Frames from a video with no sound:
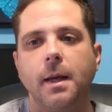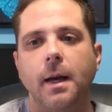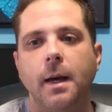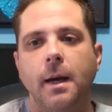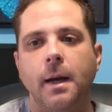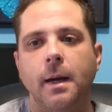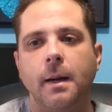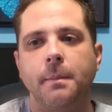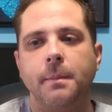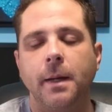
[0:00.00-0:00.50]

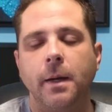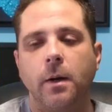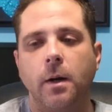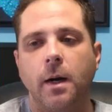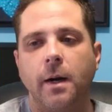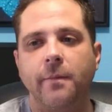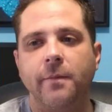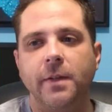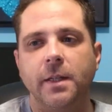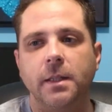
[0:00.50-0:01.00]
Now,
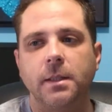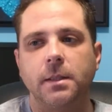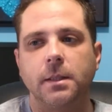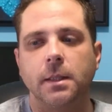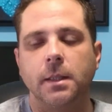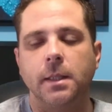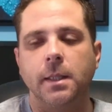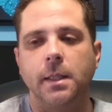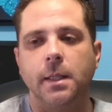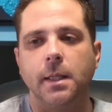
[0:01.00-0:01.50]

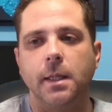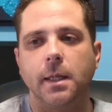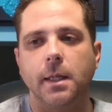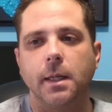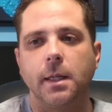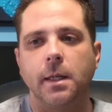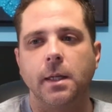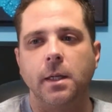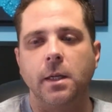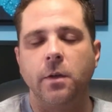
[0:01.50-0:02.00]
obviously,
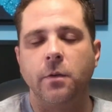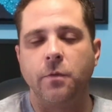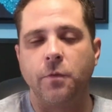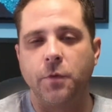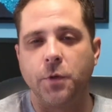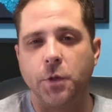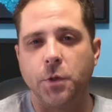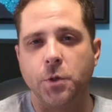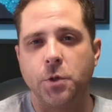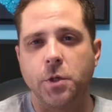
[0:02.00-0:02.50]

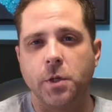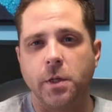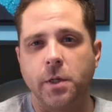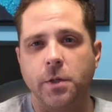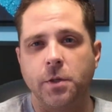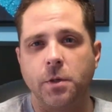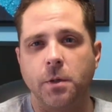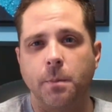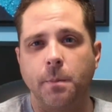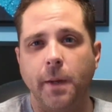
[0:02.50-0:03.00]
infusion
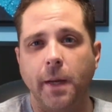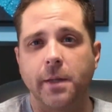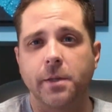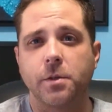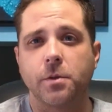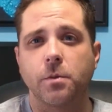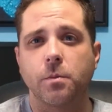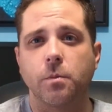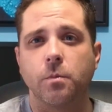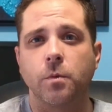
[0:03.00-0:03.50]
is your
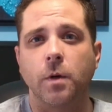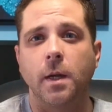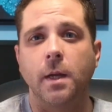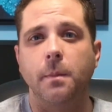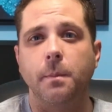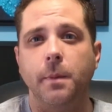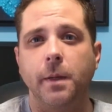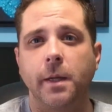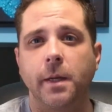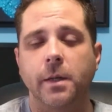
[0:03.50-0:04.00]
best
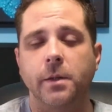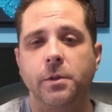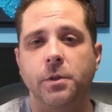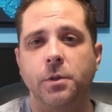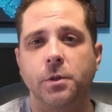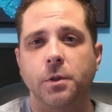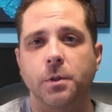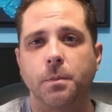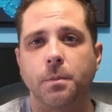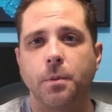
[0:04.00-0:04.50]
rate because
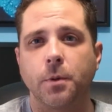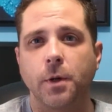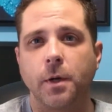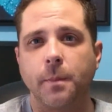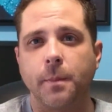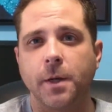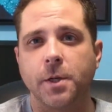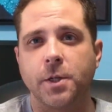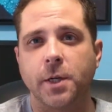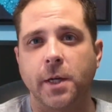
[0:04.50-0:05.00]
you're pretty
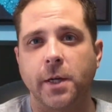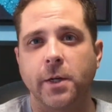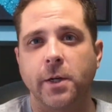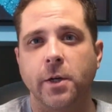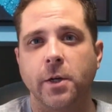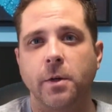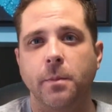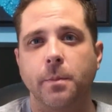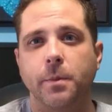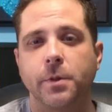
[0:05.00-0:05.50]
much at
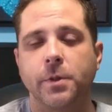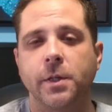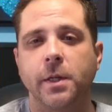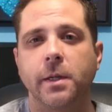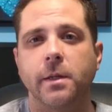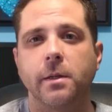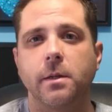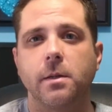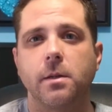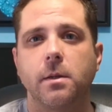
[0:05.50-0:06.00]

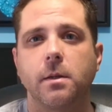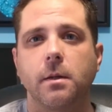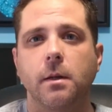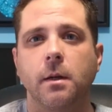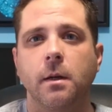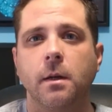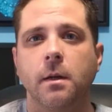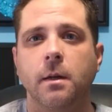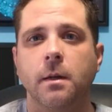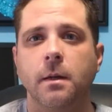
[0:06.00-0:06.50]
100%
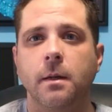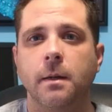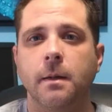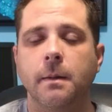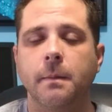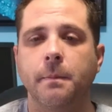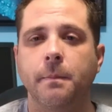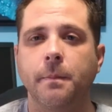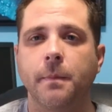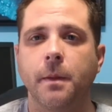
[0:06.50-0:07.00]

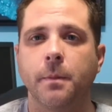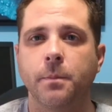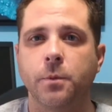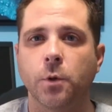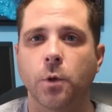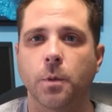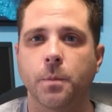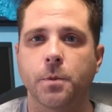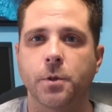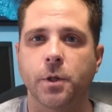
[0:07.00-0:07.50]

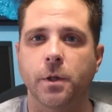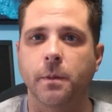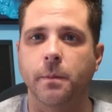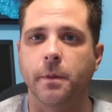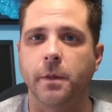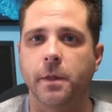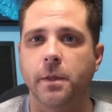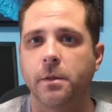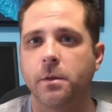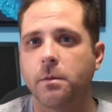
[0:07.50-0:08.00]

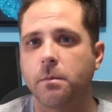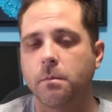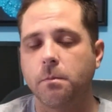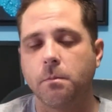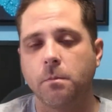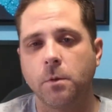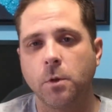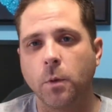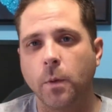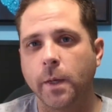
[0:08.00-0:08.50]
absorption. It's
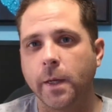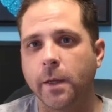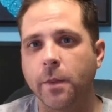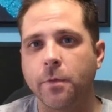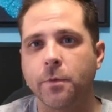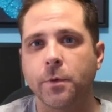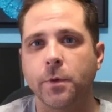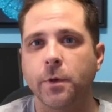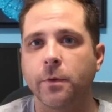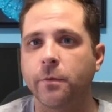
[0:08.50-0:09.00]
going in
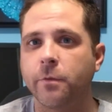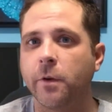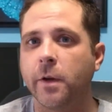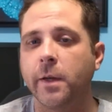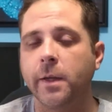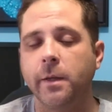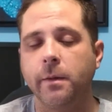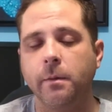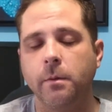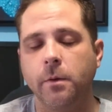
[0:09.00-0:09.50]
through your
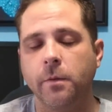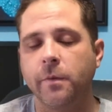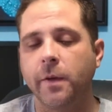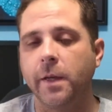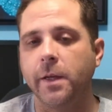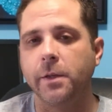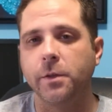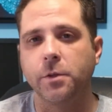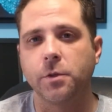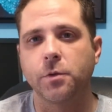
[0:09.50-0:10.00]

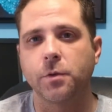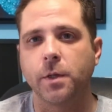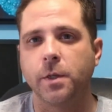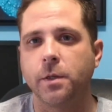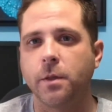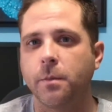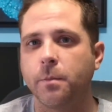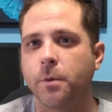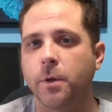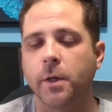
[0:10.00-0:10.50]
veins, straight
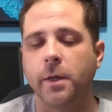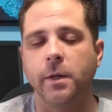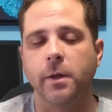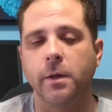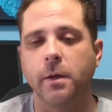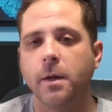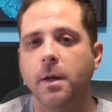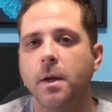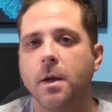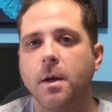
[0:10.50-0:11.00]
to the
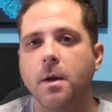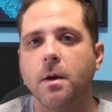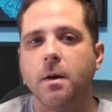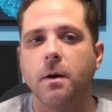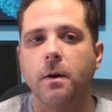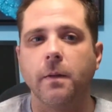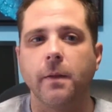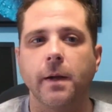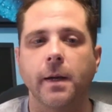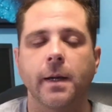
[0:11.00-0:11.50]
brain,
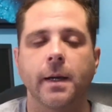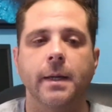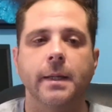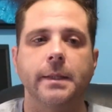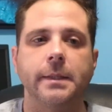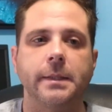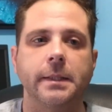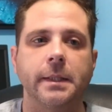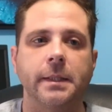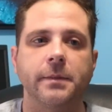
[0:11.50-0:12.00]
all that kind
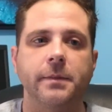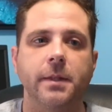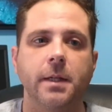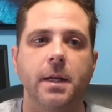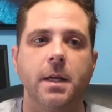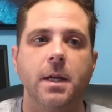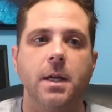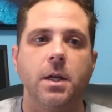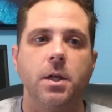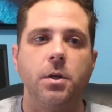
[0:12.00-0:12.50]
of stuff.
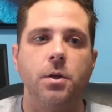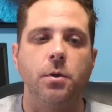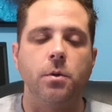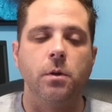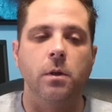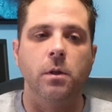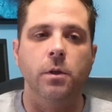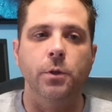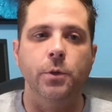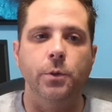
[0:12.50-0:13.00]

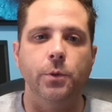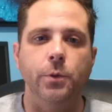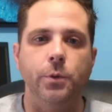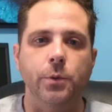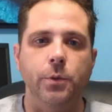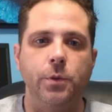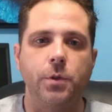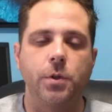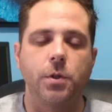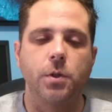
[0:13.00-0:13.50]
You
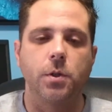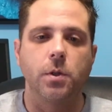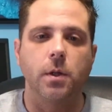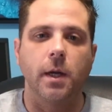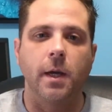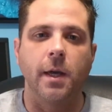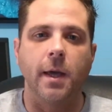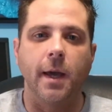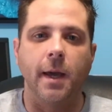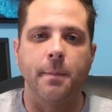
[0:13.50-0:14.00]
lose,
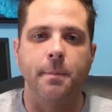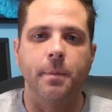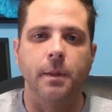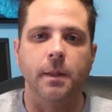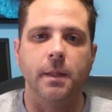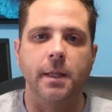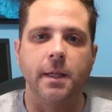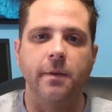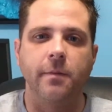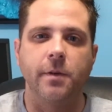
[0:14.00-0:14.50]
I
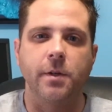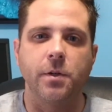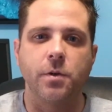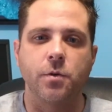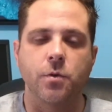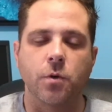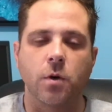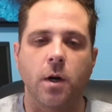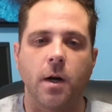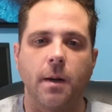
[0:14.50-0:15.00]
believe it
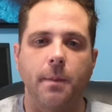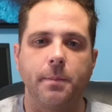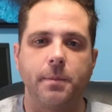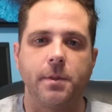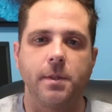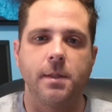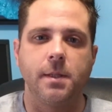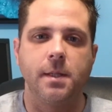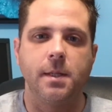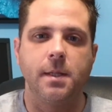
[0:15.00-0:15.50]

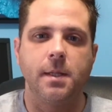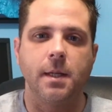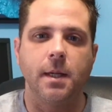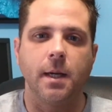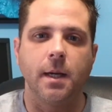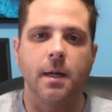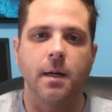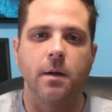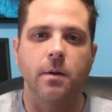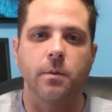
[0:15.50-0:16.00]
drops
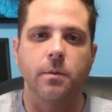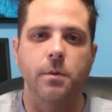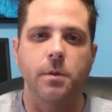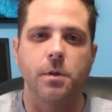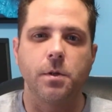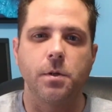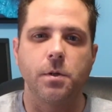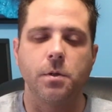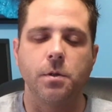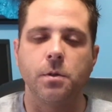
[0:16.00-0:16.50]
down
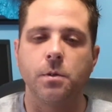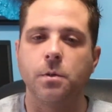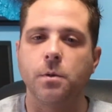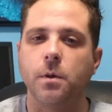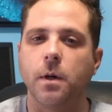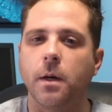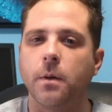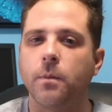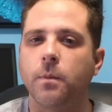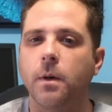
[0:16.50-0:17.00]

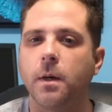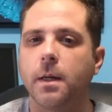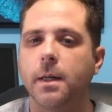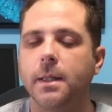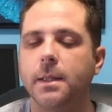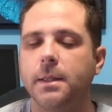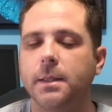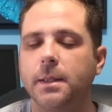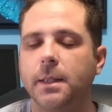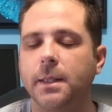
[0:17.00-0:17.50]
to, I want
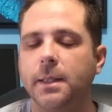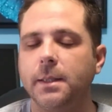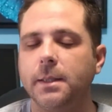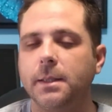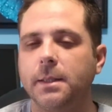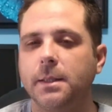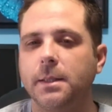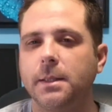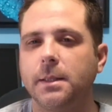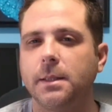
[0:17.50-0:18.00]
to say
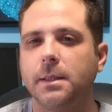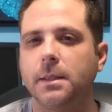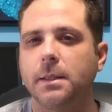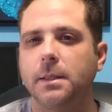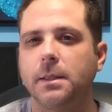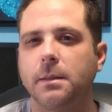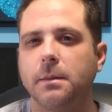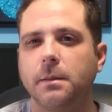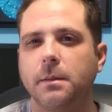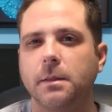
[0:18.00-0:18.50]

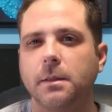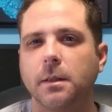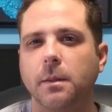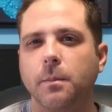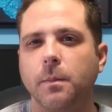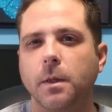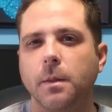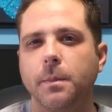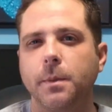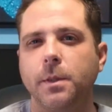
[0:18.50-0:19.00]

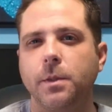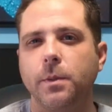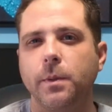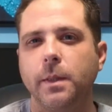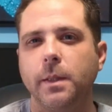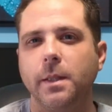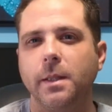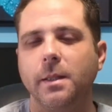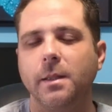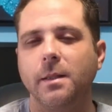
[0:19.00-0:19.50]
somewhere
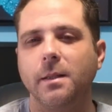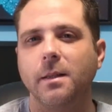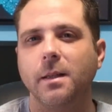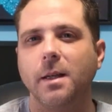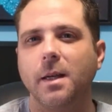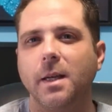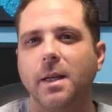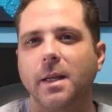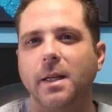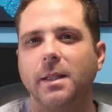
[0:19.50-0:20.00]
between
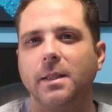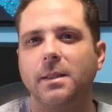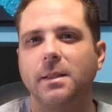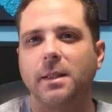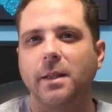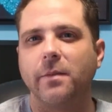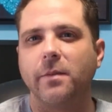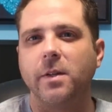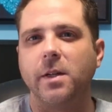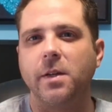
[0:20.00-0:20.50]

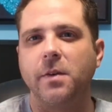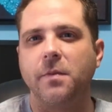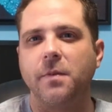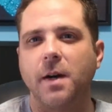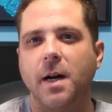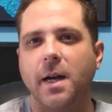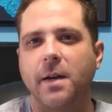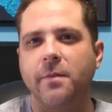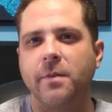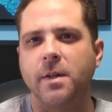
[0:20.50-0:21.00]

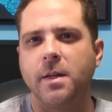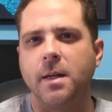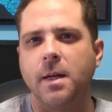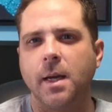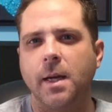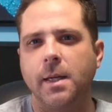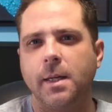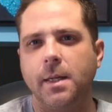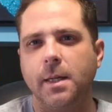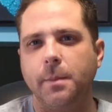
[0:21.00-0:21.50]
75 and
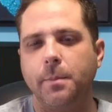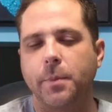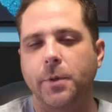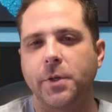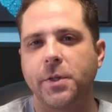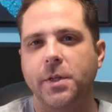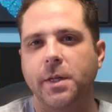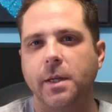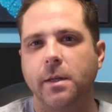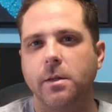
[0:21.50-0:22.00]

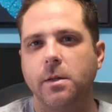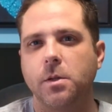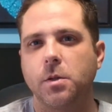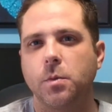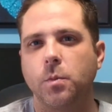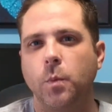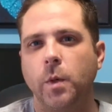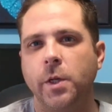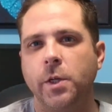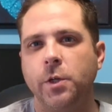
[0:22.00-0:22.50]

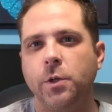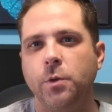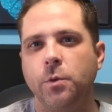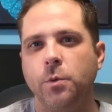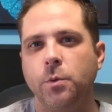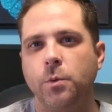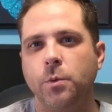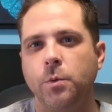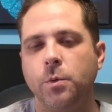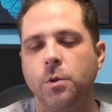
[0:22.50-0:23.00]
90% when
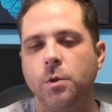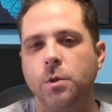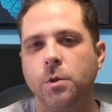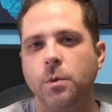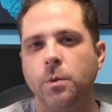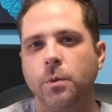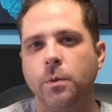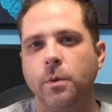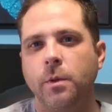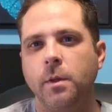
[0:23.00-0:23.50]
you
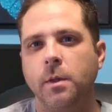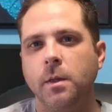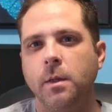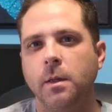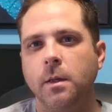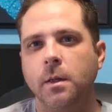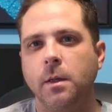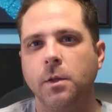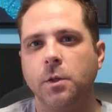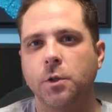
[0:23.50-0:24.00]
do
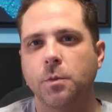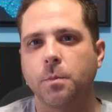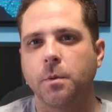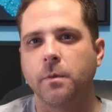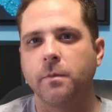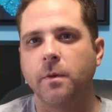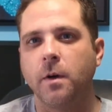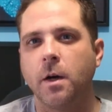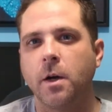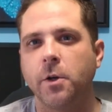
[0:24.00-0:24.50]
the
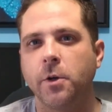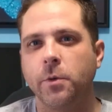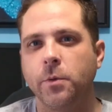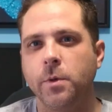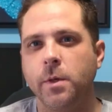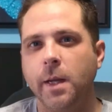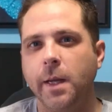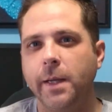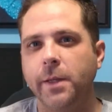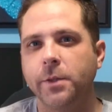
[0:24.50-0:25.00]
Spravato
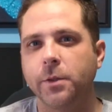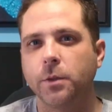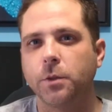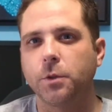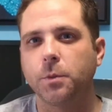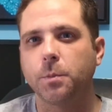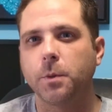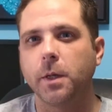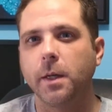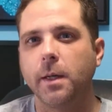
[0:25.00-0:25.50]
nasal
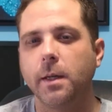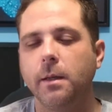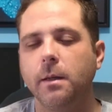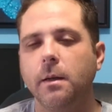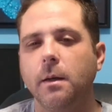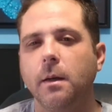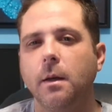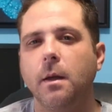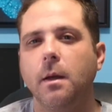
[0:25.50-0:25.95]
spray.